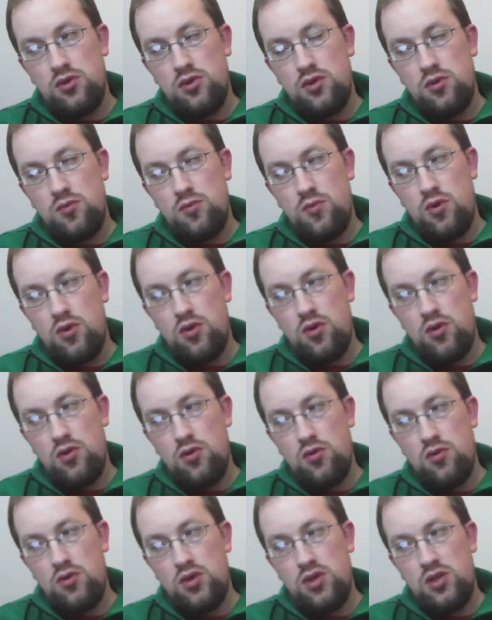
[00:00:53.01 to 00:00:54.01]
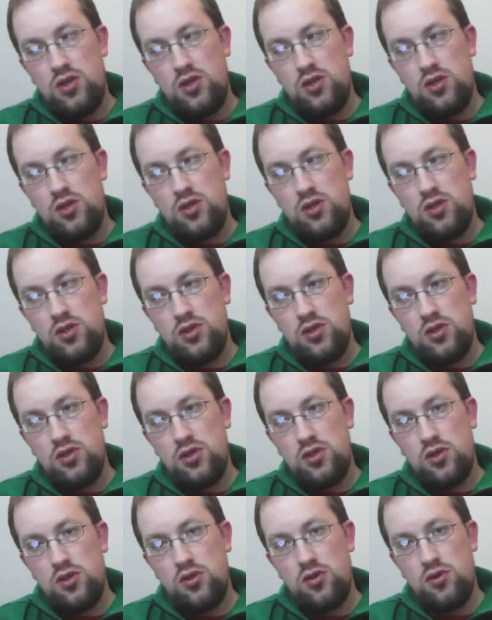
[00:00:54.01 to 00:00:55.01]
Tomorrow is
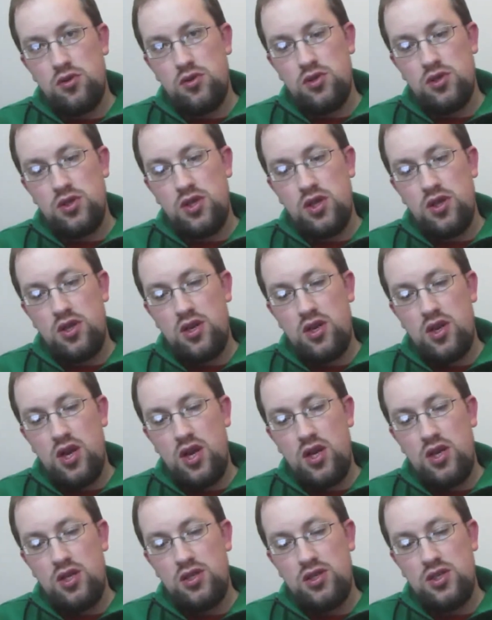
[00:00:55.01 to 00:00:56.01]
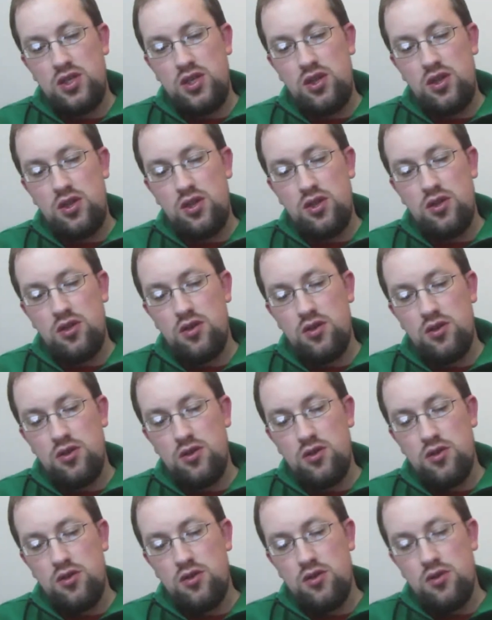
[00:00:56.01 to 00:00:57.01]
Thursday the 19th.
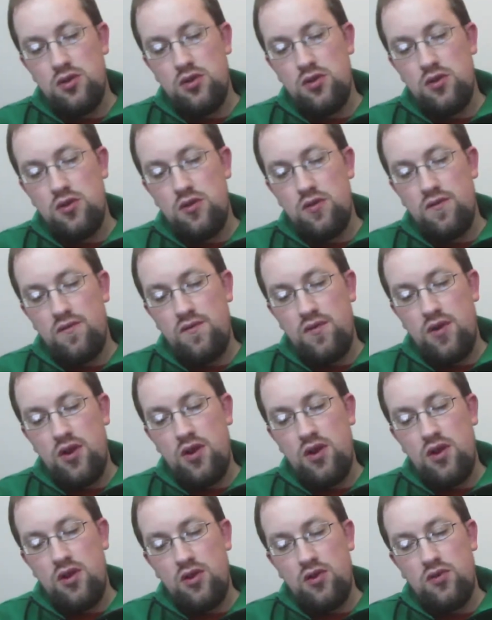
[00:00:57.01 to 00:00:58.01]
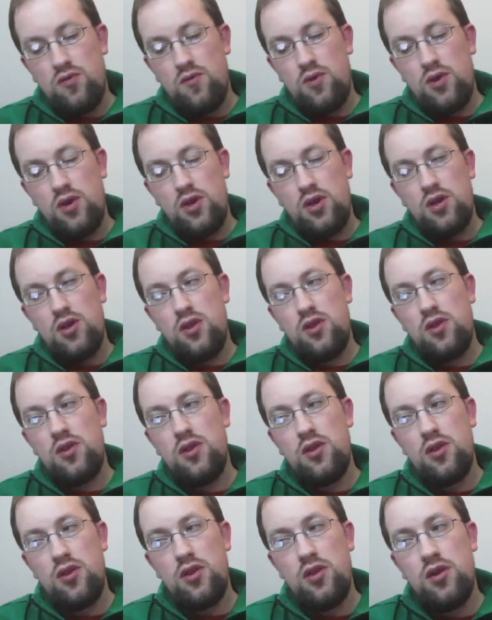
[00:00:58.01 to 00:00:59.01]
Friday the 20th.
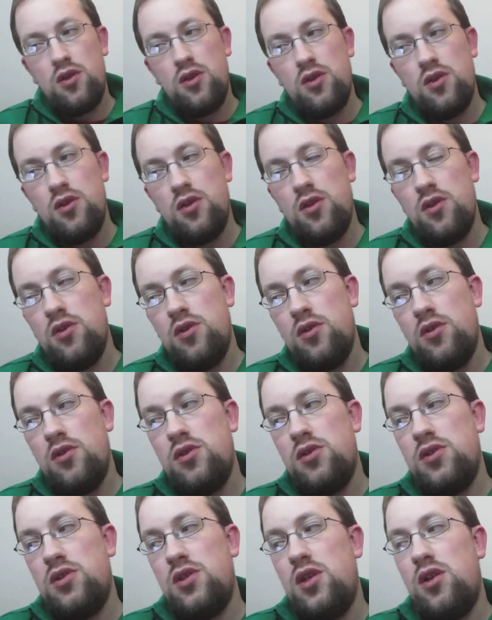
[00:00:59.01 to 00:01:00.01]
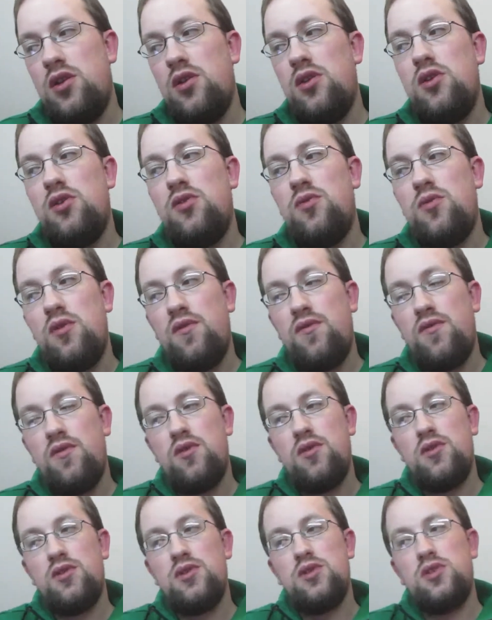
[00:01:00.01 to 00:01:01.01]
Saturday the
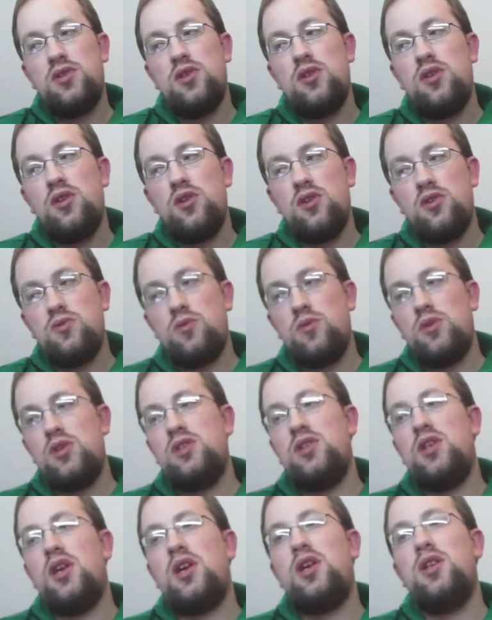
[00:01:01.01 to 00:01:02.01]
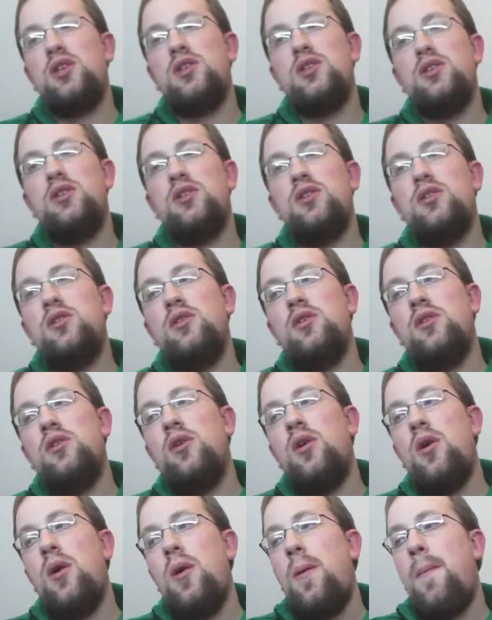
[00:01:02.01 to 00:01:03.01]
21st, Sunday the 22nd,
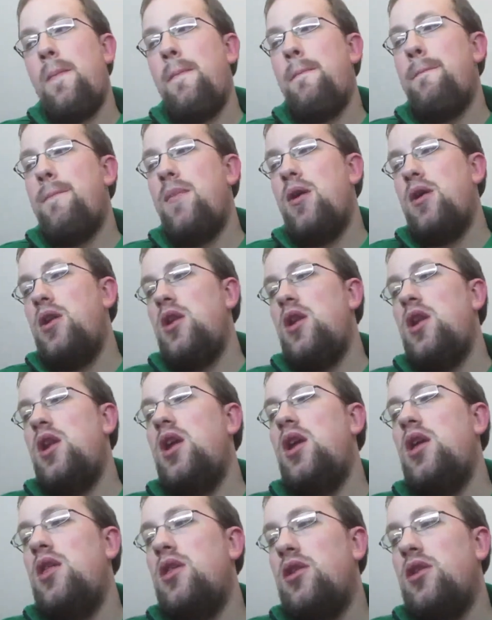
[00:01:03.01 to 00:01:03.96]
Monday